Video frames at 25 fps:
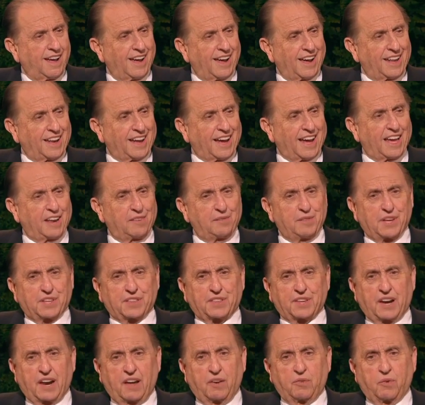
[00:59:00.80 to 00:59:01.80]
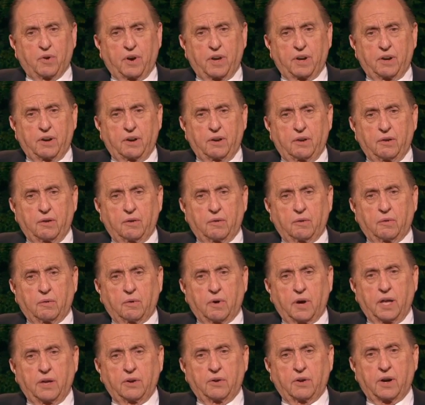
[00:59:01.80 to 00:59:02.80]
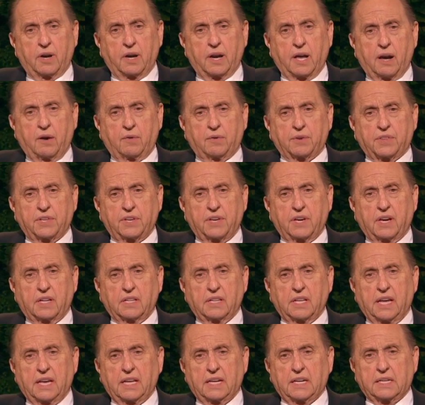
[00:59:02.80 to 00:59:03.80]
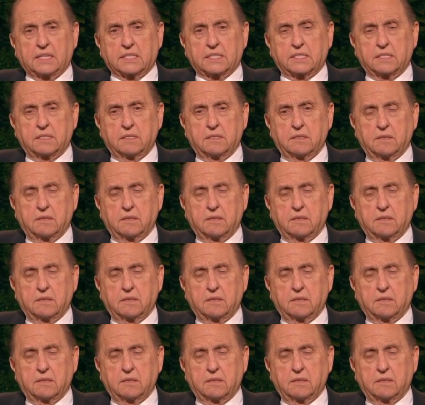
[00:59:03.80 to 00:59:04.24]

And I admit that I've wondered why you are not with the young ladies.